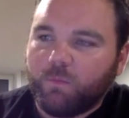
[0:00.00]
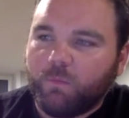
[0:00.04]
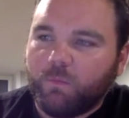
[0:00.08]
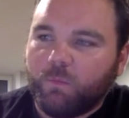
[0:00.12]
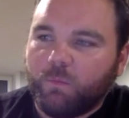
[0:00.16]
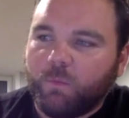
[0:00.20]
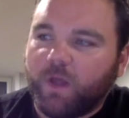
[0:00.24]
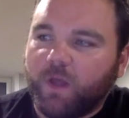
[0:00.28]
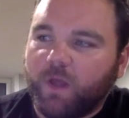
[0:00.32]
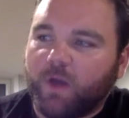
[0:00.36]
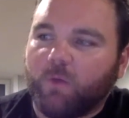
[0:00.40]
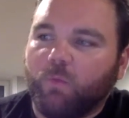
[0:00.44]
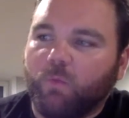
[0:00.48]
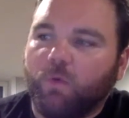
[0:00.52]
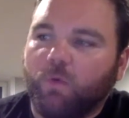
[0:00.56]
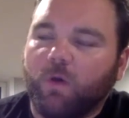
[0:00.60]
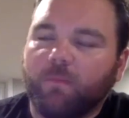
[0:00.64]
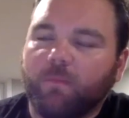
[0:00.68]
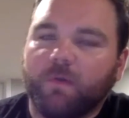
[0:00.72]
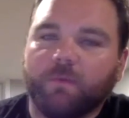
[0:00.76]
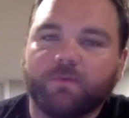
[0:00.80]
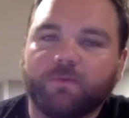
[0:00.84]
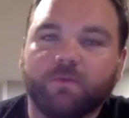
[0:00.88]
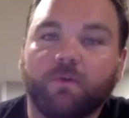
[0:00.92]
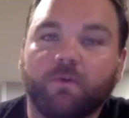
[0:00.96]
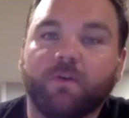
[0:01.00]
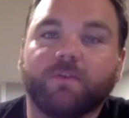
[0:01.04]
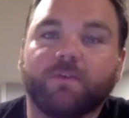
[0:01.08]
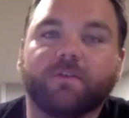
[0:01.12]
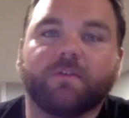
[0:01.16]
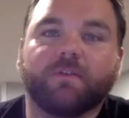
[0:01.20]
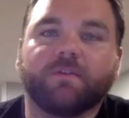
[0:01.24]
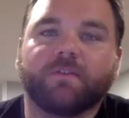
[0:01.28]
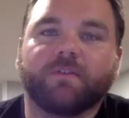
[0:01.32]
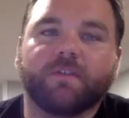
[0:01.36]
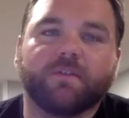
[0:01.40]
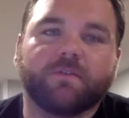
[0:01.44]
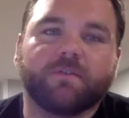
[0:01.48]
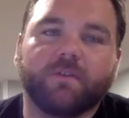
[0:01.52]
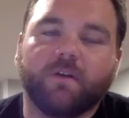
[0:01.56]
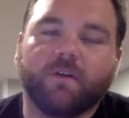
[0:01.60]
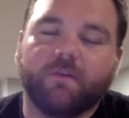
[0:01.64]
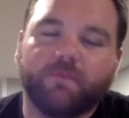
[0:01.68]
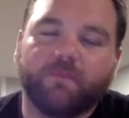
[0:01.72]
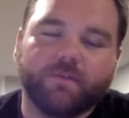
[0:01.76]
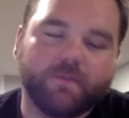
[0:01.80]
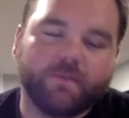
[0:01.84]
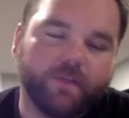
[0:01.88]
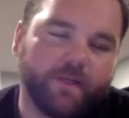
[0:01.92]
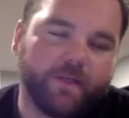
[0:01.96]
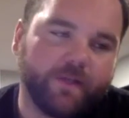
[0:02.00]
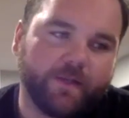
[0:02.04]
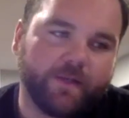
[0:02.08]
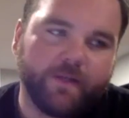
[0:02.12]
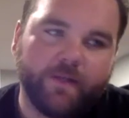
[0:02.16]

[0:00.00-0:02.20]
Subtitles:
What our warm ups always consist of is like,